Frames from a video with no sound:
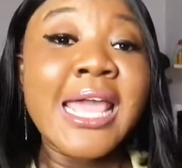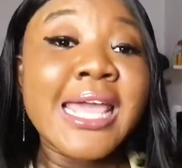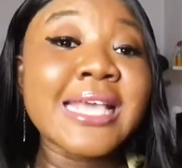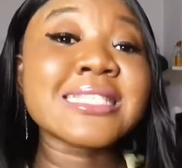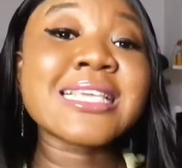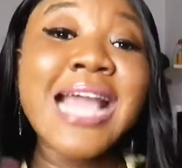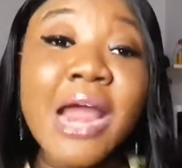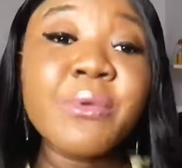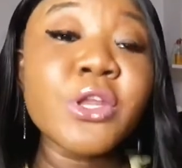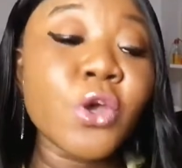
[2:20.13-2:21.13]
is
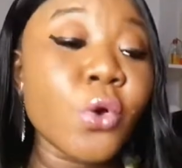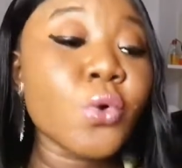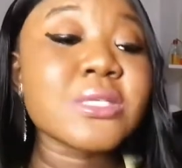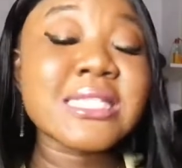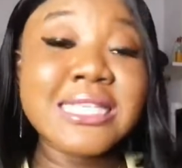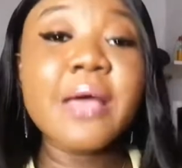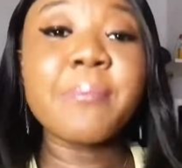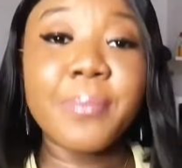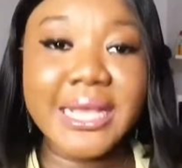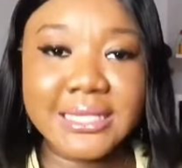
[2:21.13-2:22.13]
carrying your goals step
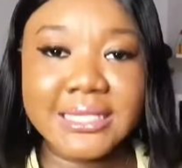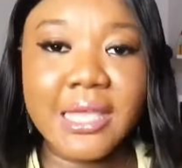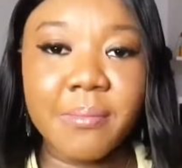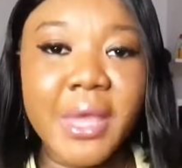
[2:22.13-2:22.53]
by step.